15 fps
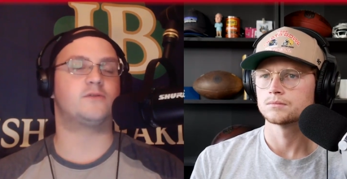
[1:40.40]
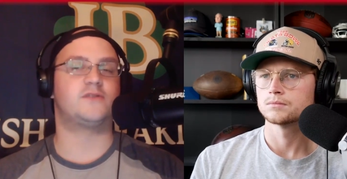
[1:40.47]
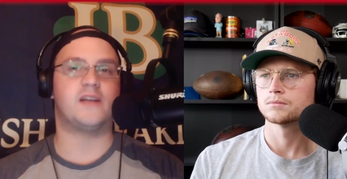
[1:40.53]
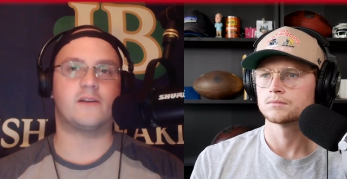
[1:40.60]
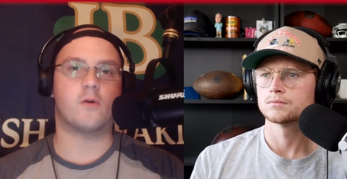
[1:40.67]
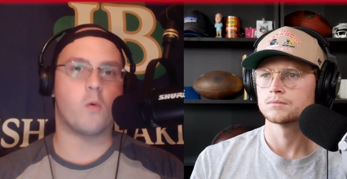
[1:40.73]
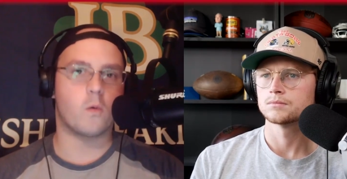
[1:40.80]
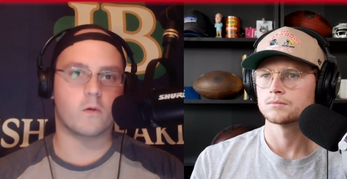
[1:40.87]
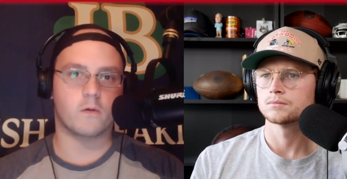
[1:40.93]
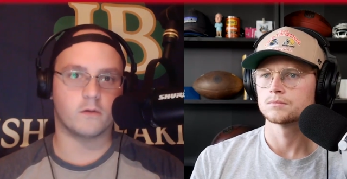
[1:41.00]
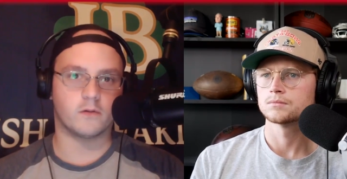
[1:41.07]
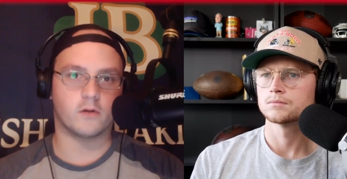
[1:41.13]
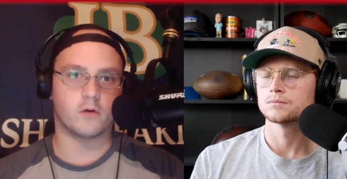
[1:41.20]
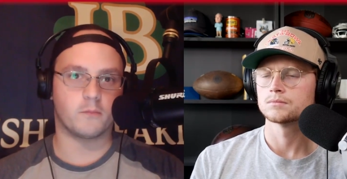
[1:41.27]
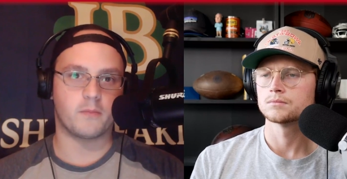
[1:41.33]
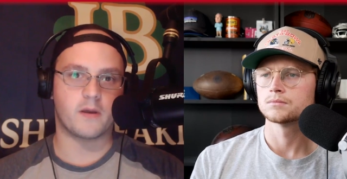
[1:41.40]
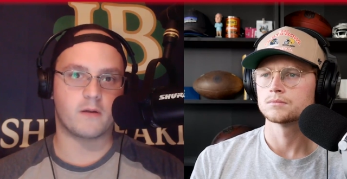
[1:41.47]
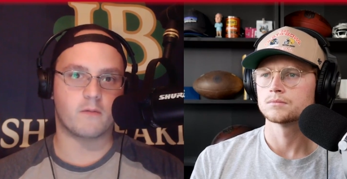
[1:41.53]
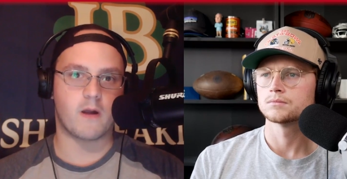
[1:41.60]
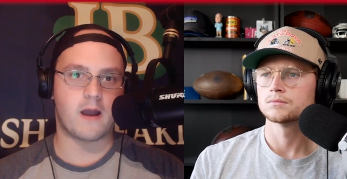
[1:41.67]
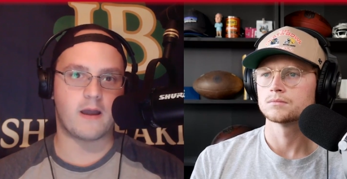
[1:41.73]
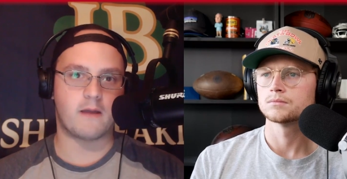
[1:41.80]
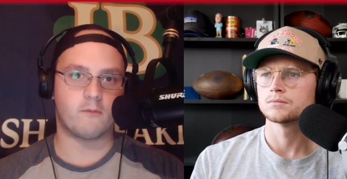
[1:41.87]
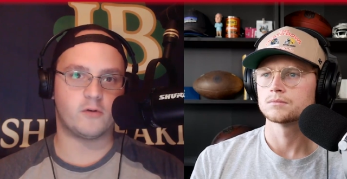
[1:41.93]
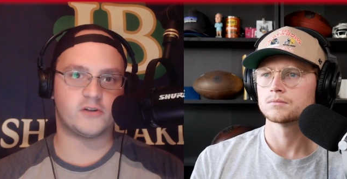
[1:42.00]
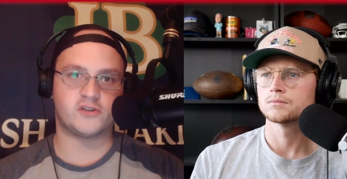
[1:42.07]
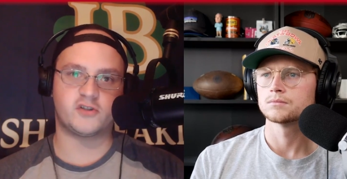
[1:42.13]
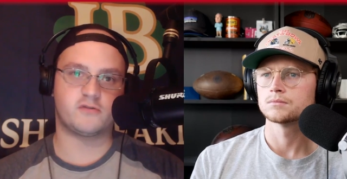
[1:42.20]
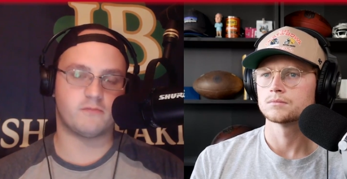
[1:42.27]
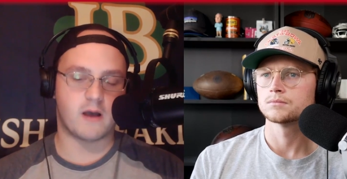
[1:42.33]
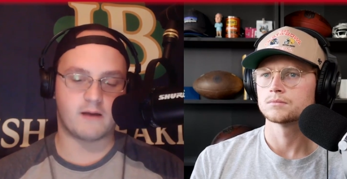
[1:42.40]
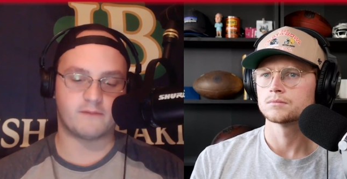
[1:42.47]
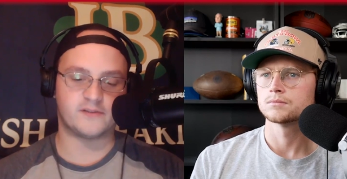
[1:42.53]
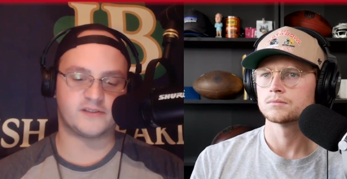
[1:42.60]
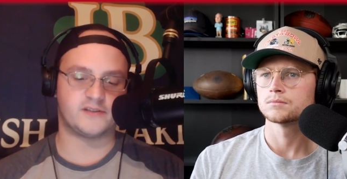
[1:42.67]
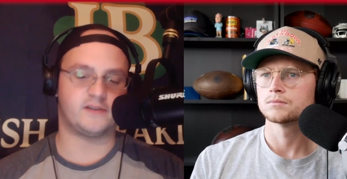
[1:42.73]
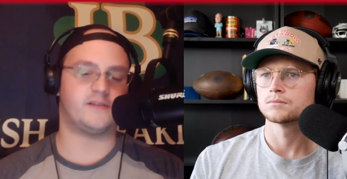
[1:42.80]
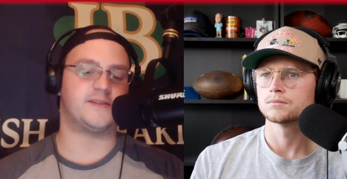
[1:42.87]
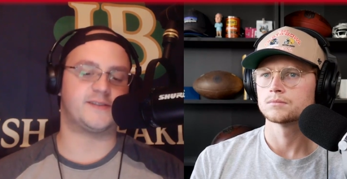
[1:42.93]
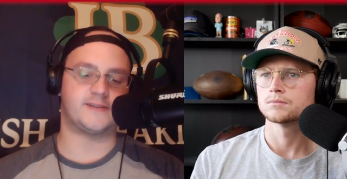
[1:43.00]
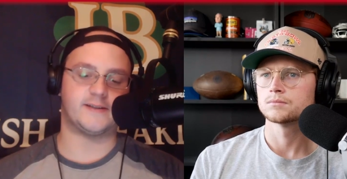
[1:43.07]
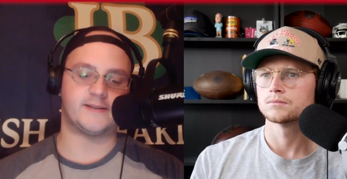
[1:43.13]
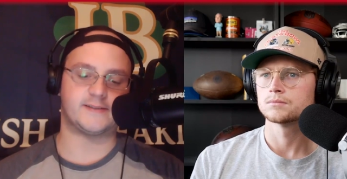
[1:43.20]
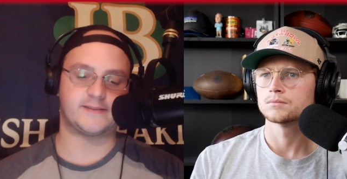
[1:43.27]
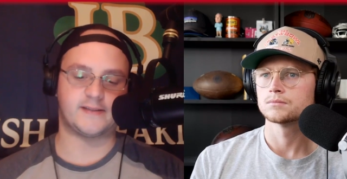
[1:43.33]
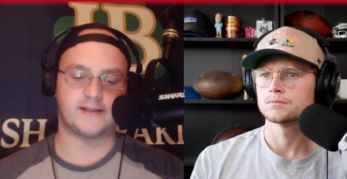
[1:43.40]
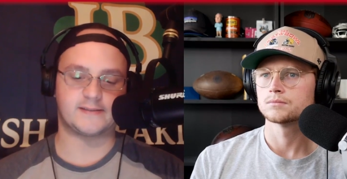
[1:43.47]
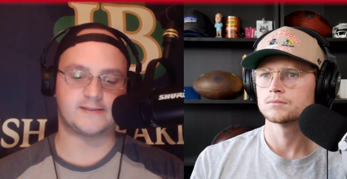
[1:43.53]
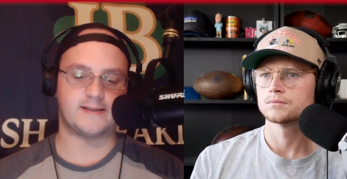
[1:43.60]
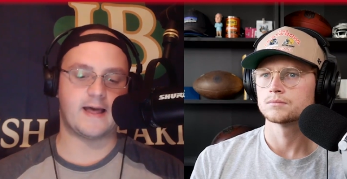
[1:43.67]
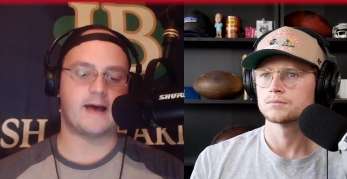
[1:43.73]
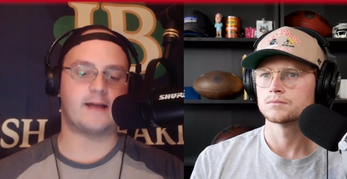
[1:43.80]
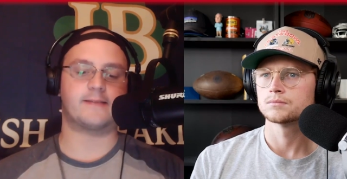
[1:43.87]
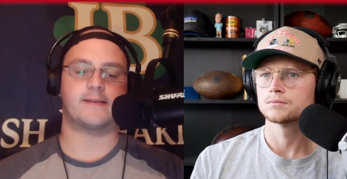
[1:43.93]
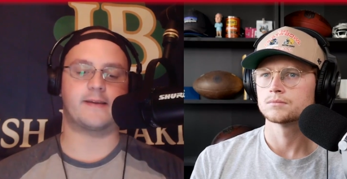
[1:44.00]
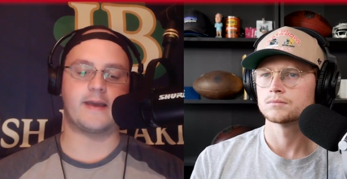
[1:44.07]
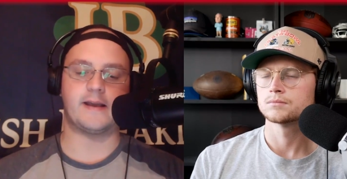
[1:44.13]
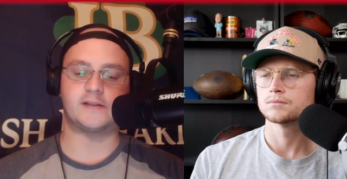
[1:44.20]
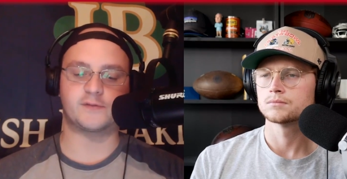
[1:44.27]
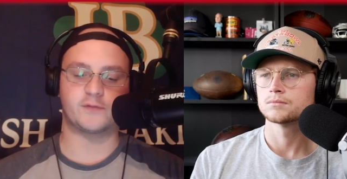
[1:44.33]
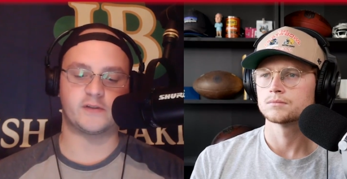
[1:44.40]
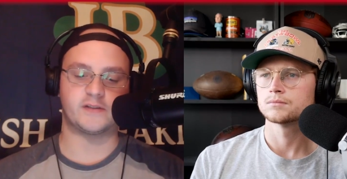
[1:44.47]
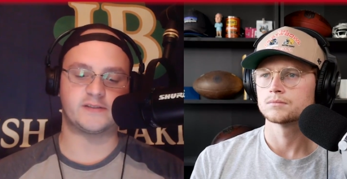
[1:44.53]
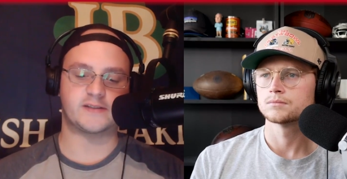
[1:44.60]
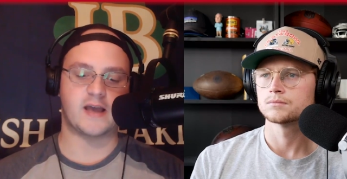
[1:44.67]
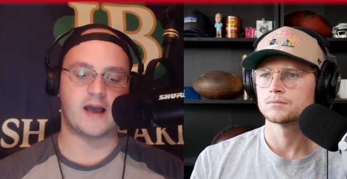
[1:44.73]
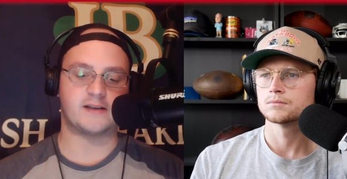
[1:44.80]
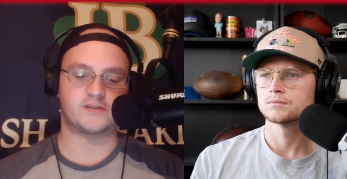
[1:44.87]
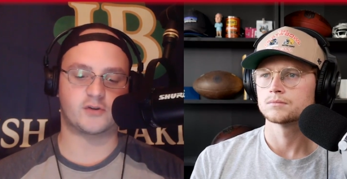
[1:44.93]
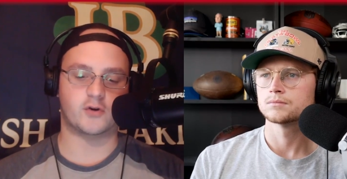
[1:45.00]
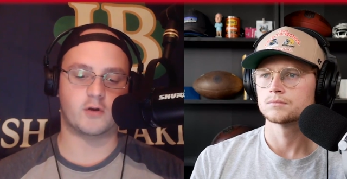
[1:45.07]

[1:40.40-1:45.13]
Speaker 1: outside corner a little bit, right? Which obviously in this list, that's not the case for these guys.